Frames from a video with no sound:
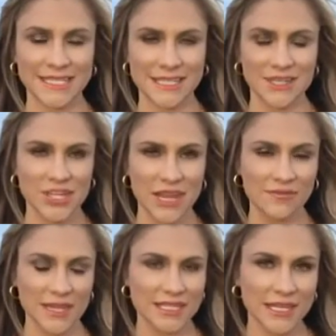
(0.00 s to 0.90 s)

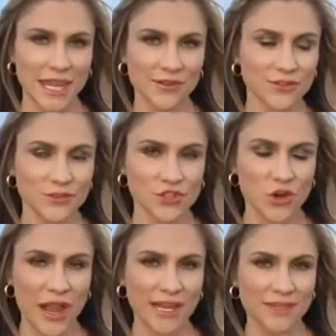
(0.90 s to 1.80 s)
CJ, investigators are
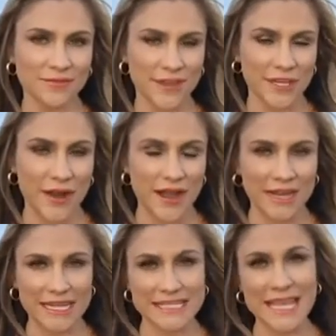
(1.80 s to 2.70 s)
trying to figure
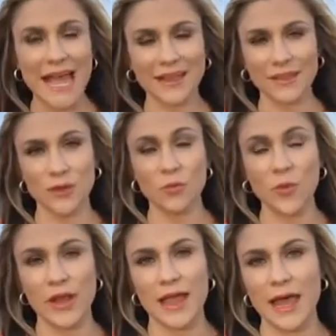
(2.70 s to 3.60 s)
out exactly
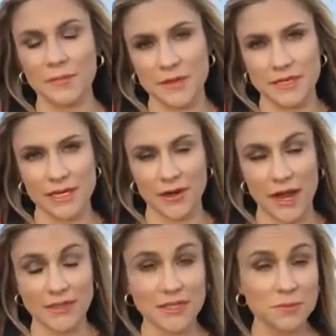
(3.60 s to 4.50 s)
what happened
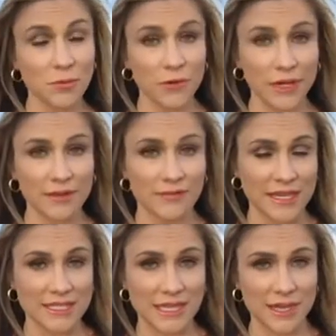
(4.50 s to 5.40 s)
here. At this point,
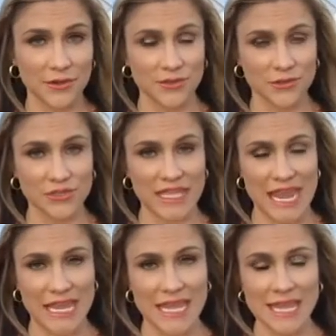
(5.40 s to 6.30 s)
investigators are
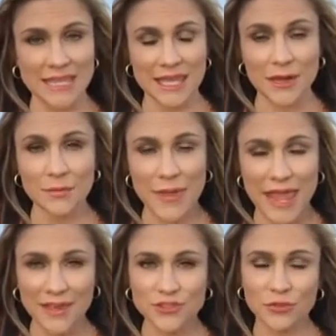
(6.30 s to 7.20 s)
saying that a
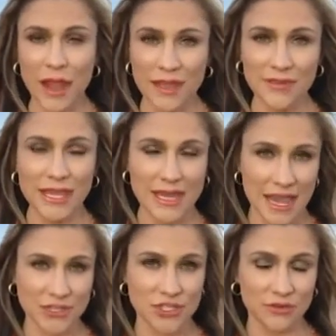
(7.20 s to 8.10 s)
man driving
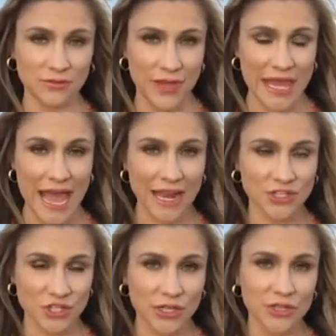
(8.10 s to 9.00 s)
an SUV
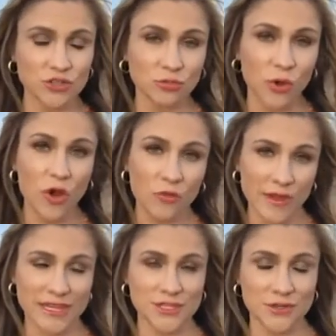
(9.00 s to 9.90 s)
actually
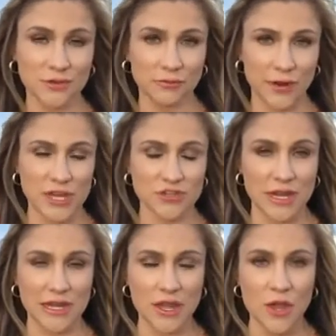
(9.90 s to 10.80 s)
drove into a freight
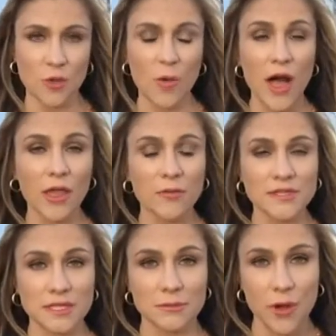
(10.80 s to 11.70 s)
train while it
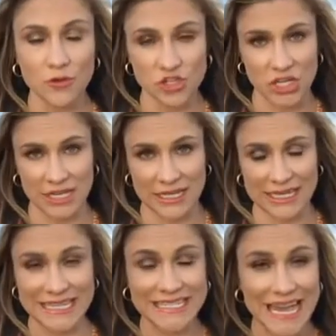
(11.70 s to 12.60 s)
was in motion,
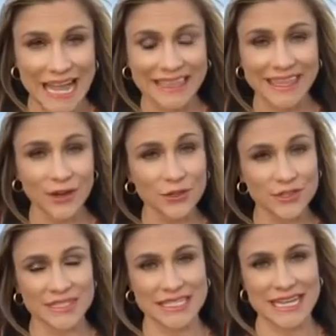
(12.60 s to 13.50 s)
and he died there
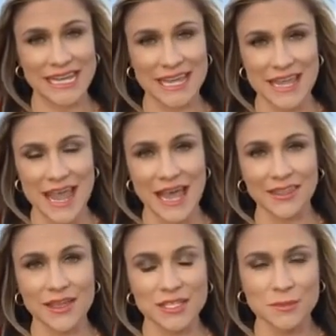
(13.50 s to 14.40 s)
at the scene
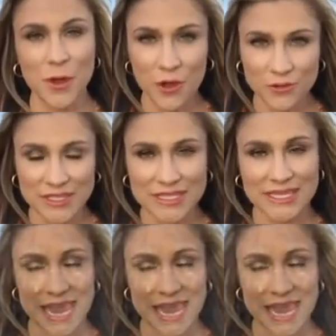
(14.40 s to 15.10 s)
at Las Posas